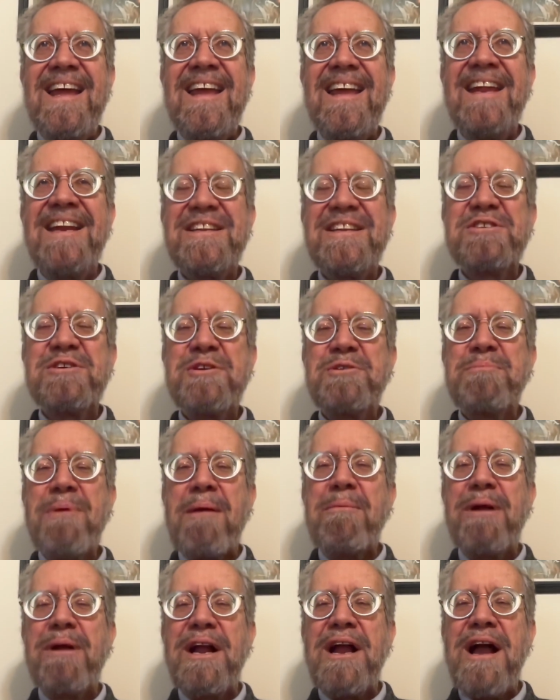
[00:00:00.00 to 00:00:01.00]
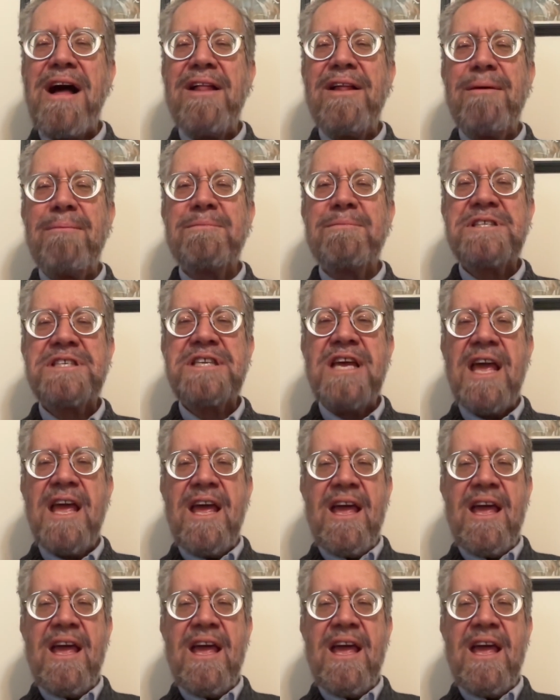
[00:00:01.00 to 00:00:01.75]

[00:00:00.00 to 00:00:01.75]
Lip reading: in his newspaper columns.